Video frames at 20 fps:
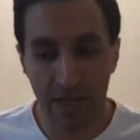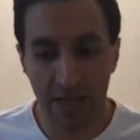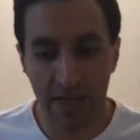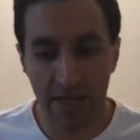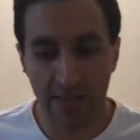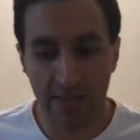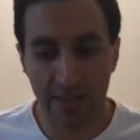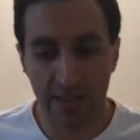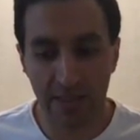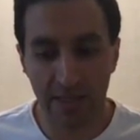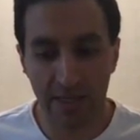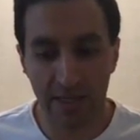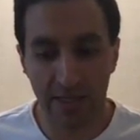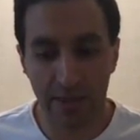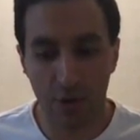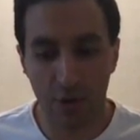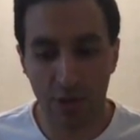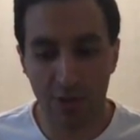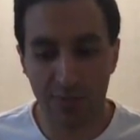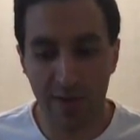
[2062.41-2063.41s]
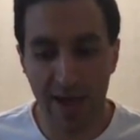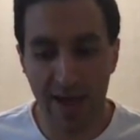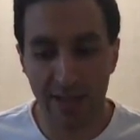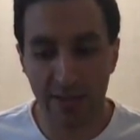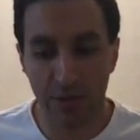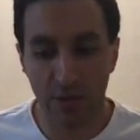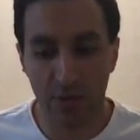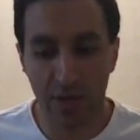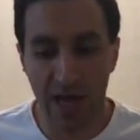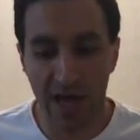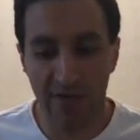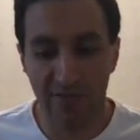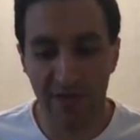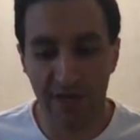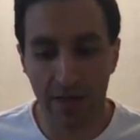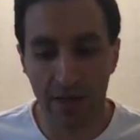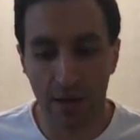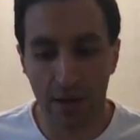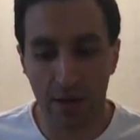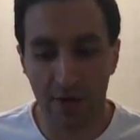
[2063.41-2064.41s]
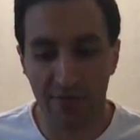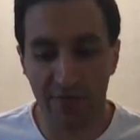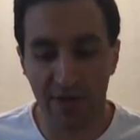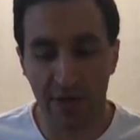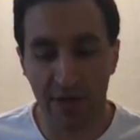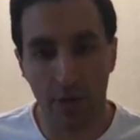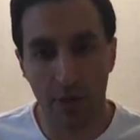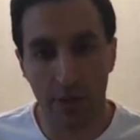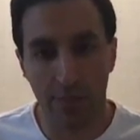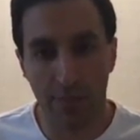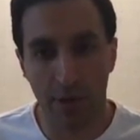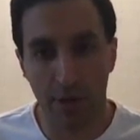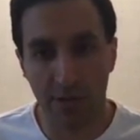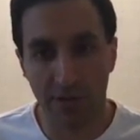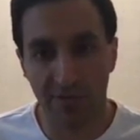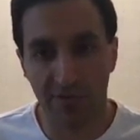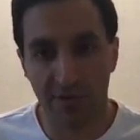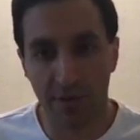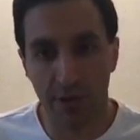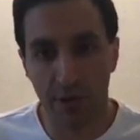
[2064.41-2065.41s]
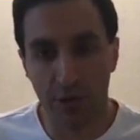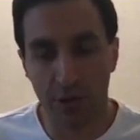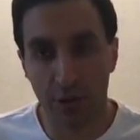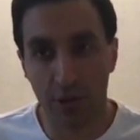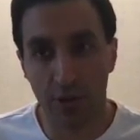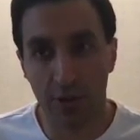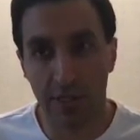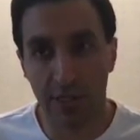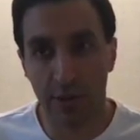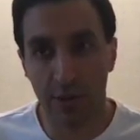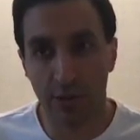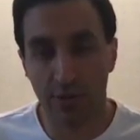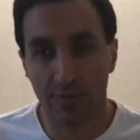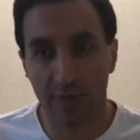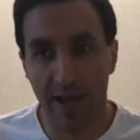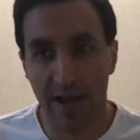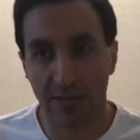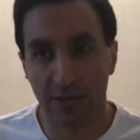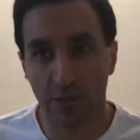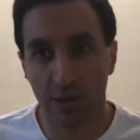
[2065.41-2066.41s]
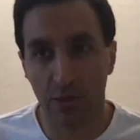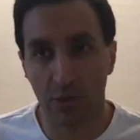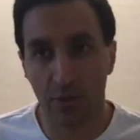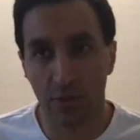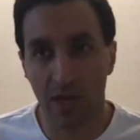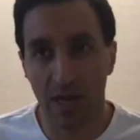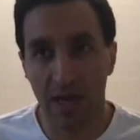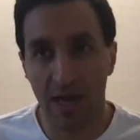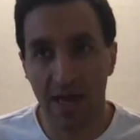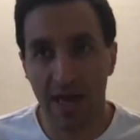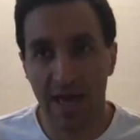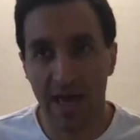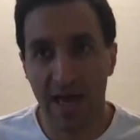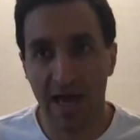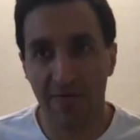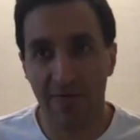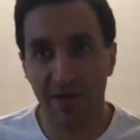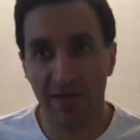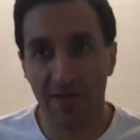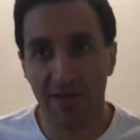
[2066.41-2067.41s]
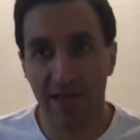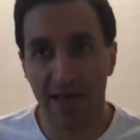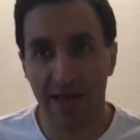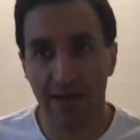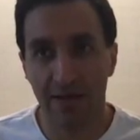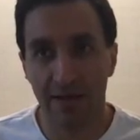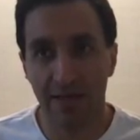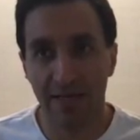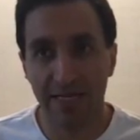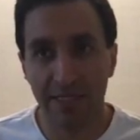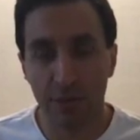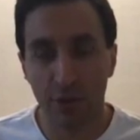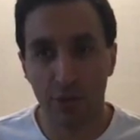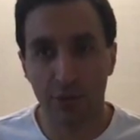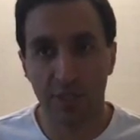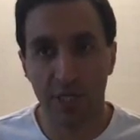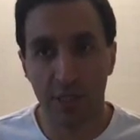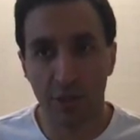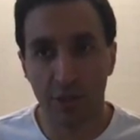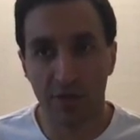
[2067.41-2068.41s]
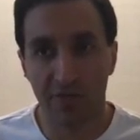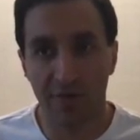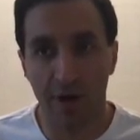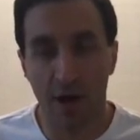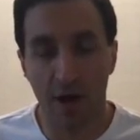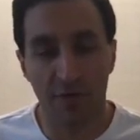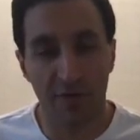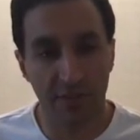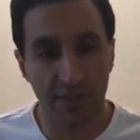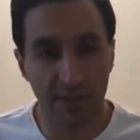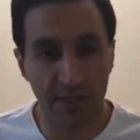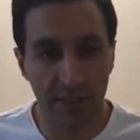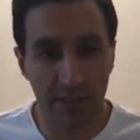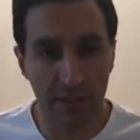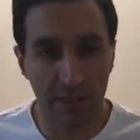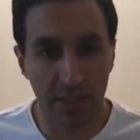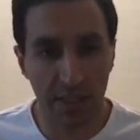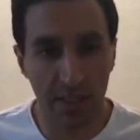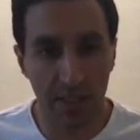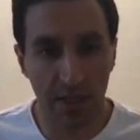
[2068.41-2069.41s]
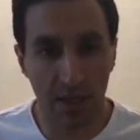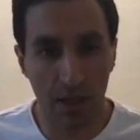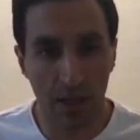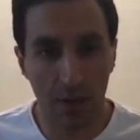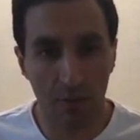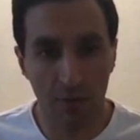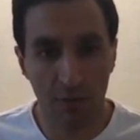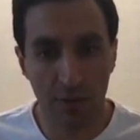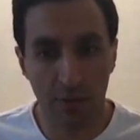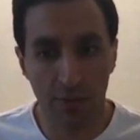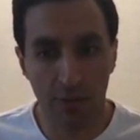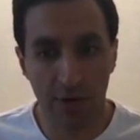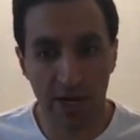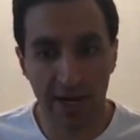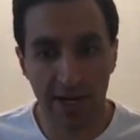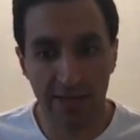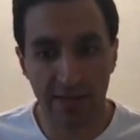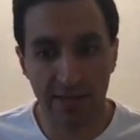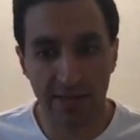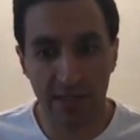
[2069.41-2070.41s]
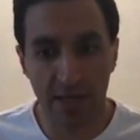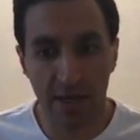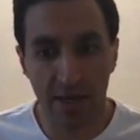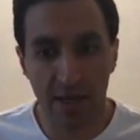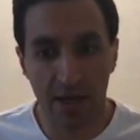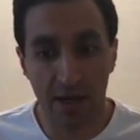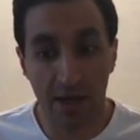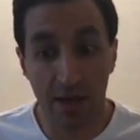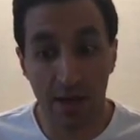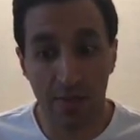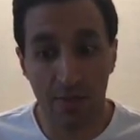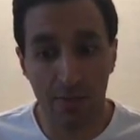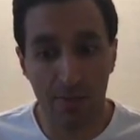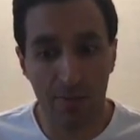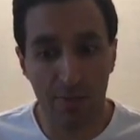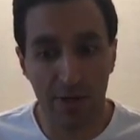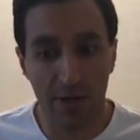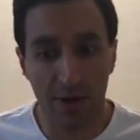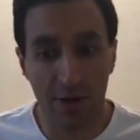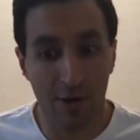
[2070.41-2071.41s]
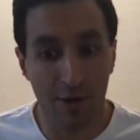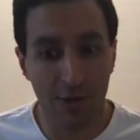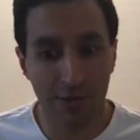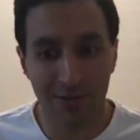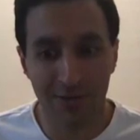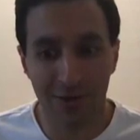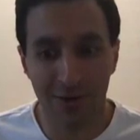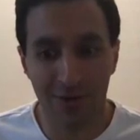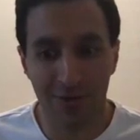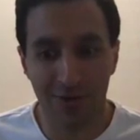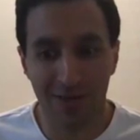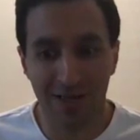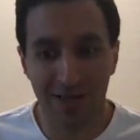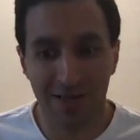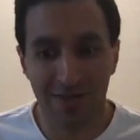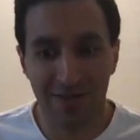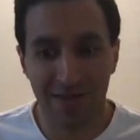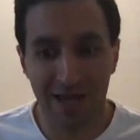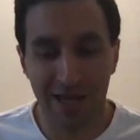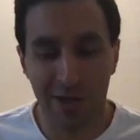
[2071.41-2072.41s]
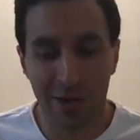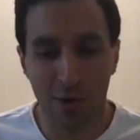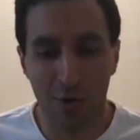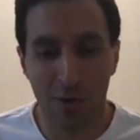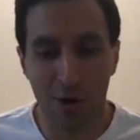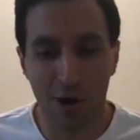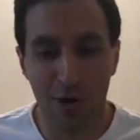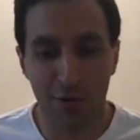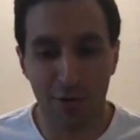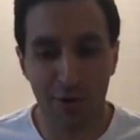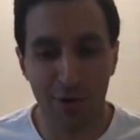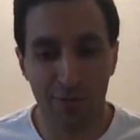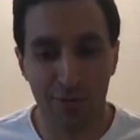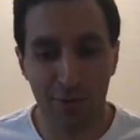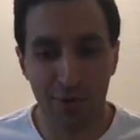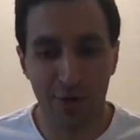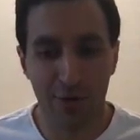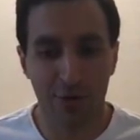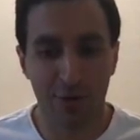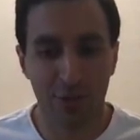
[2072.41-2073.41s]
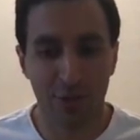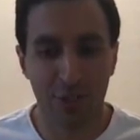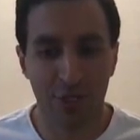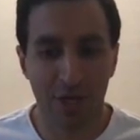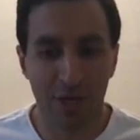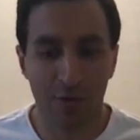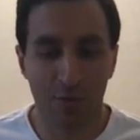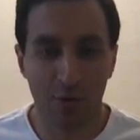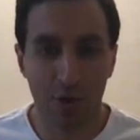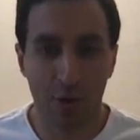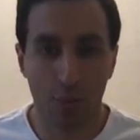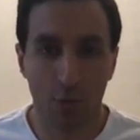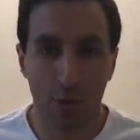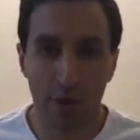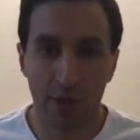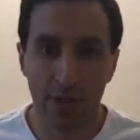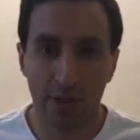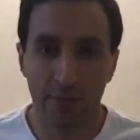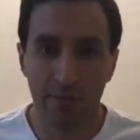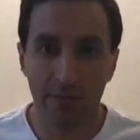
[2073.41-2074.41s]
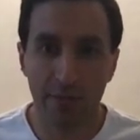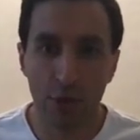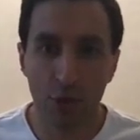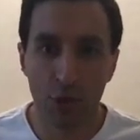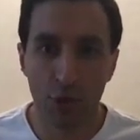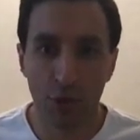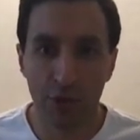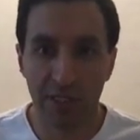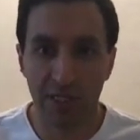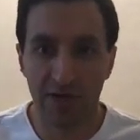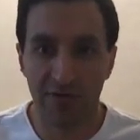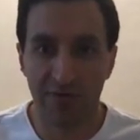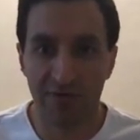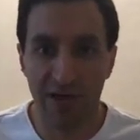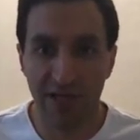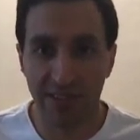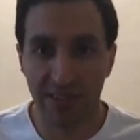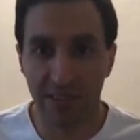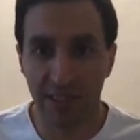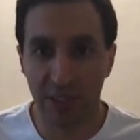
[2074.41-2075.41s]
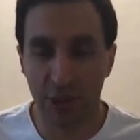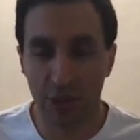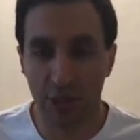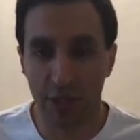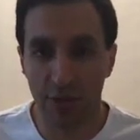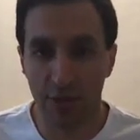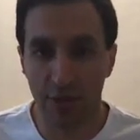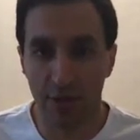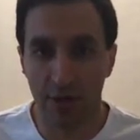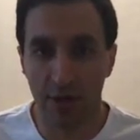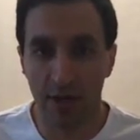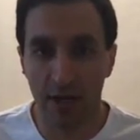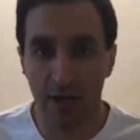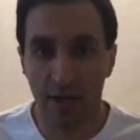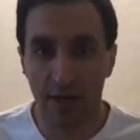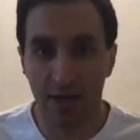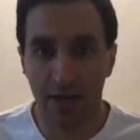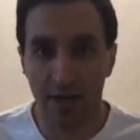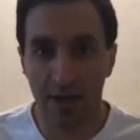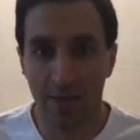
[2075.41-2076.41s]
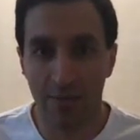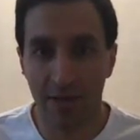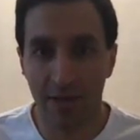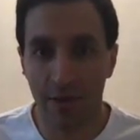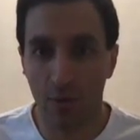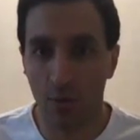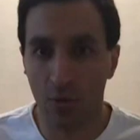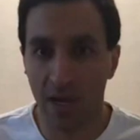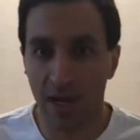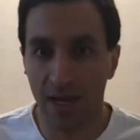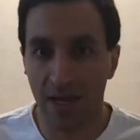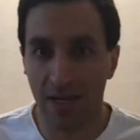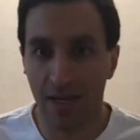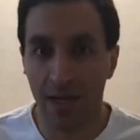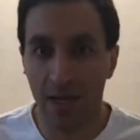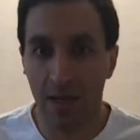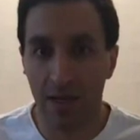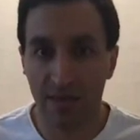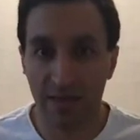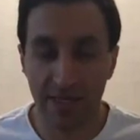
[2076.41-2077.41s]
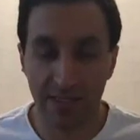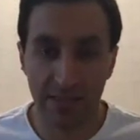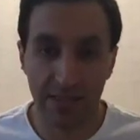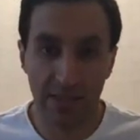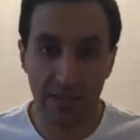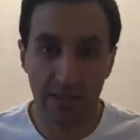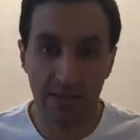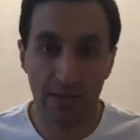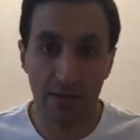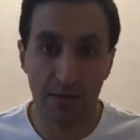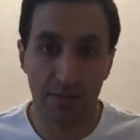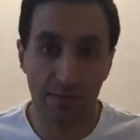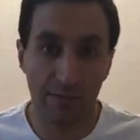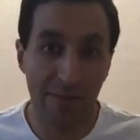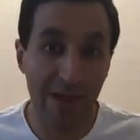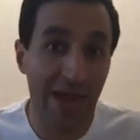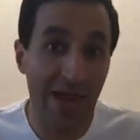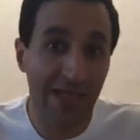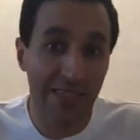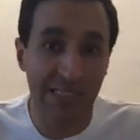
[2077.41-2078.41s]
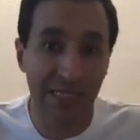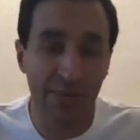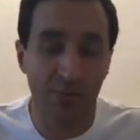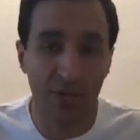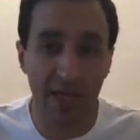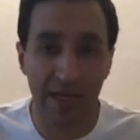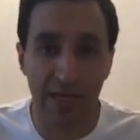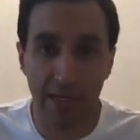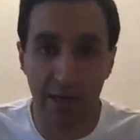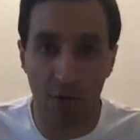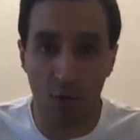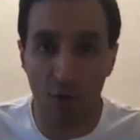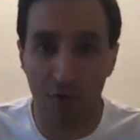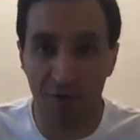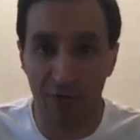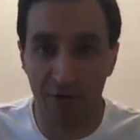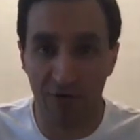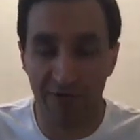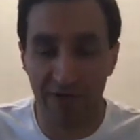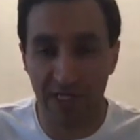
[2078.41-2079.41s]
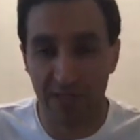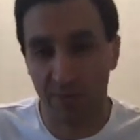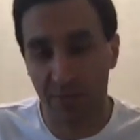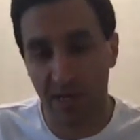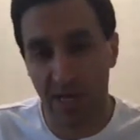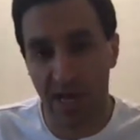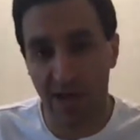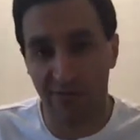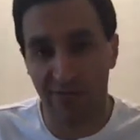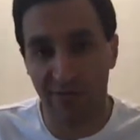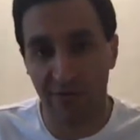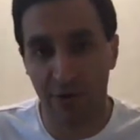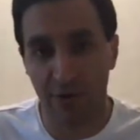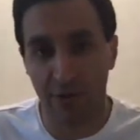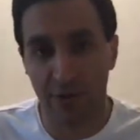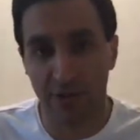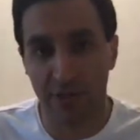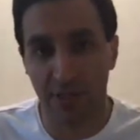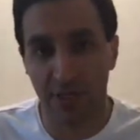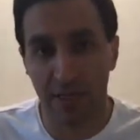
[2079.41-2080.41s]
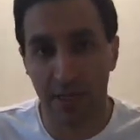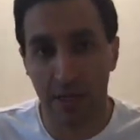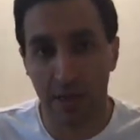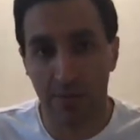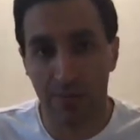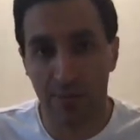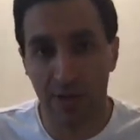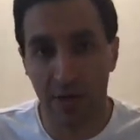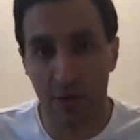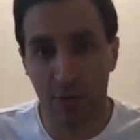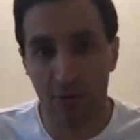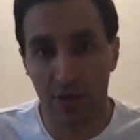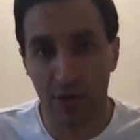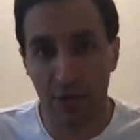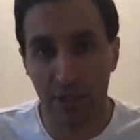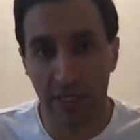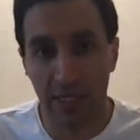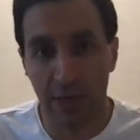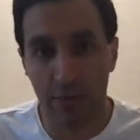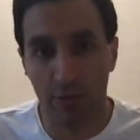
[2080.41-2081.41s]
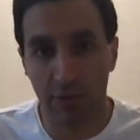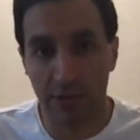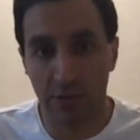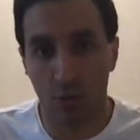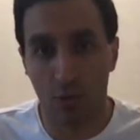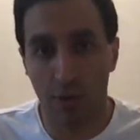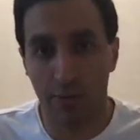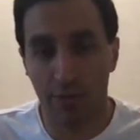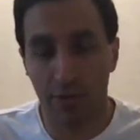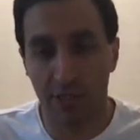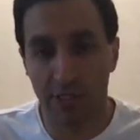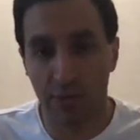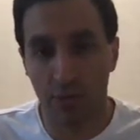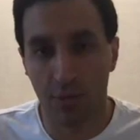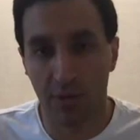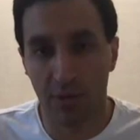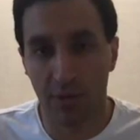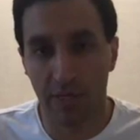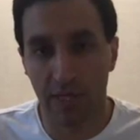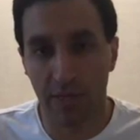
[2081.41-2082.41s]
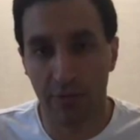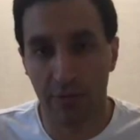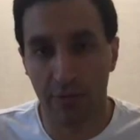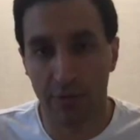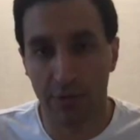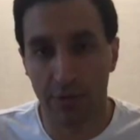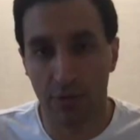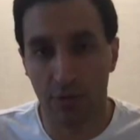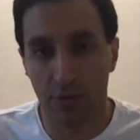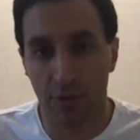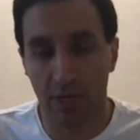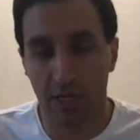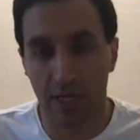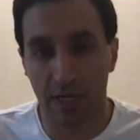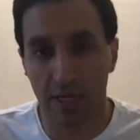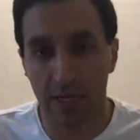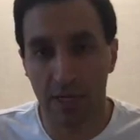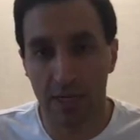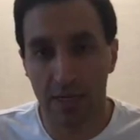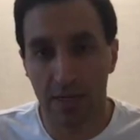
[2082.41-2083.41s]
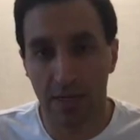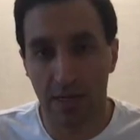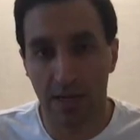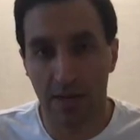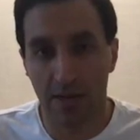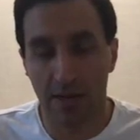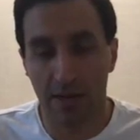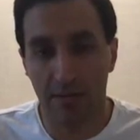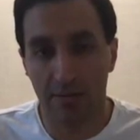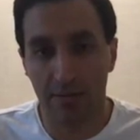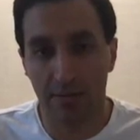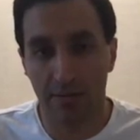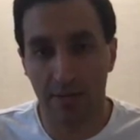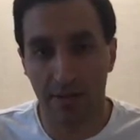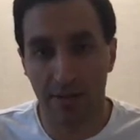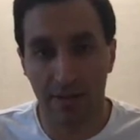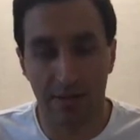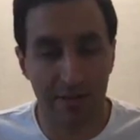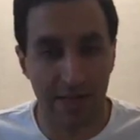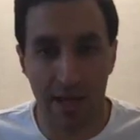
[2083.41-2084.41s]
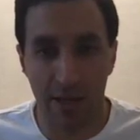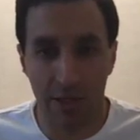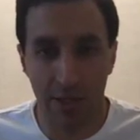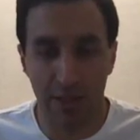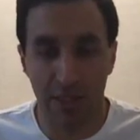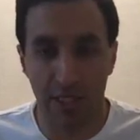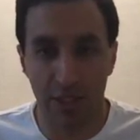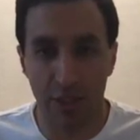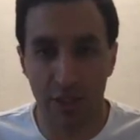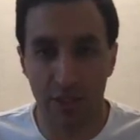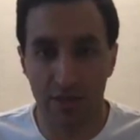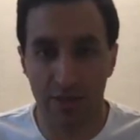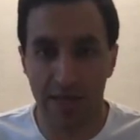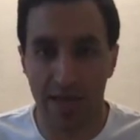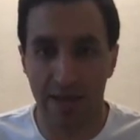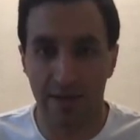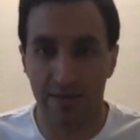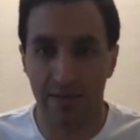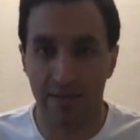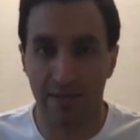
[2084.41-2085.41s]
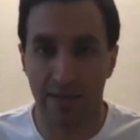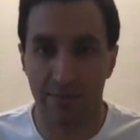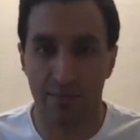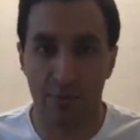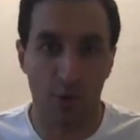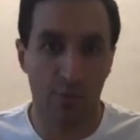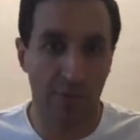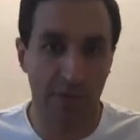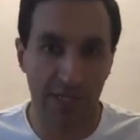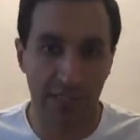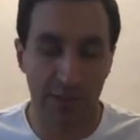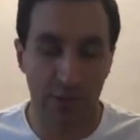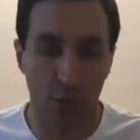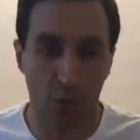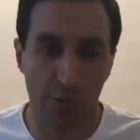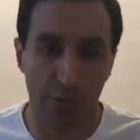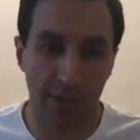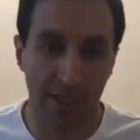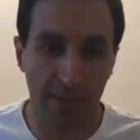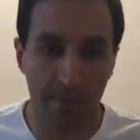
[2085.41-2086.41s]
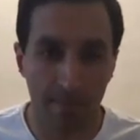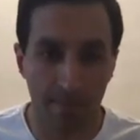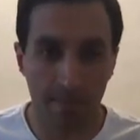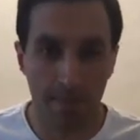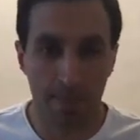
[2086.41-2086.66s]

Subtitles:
It goes back to having our finger on the pulse of culture. It goes back to having that intersection of authenticity with the brands, but also that co-authored approach where we're going to mutually invest in each other in a way that may seem like an overinvestment at first, but it really equals a 1 + 1 = 3 calculation that permeates globally.